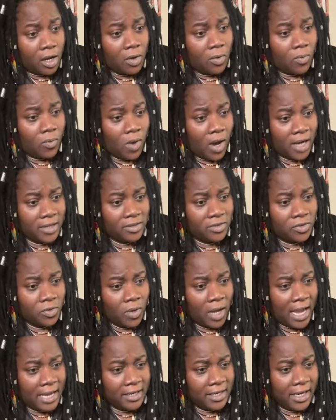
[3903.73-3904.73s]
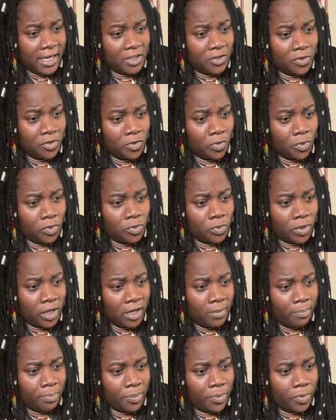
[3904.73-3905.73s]
What do I need to do to
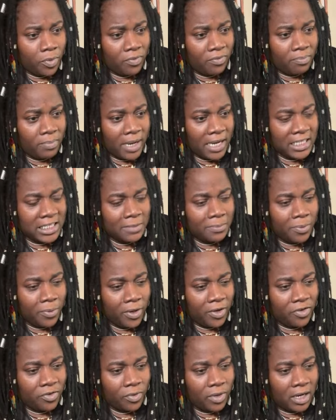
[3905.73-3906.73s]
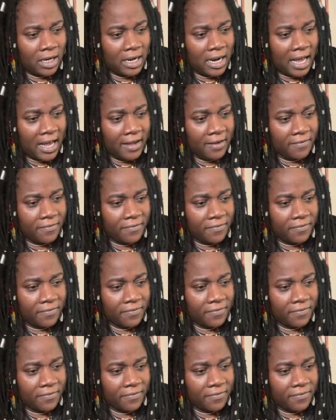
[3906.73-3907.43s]
improve my spiritual life?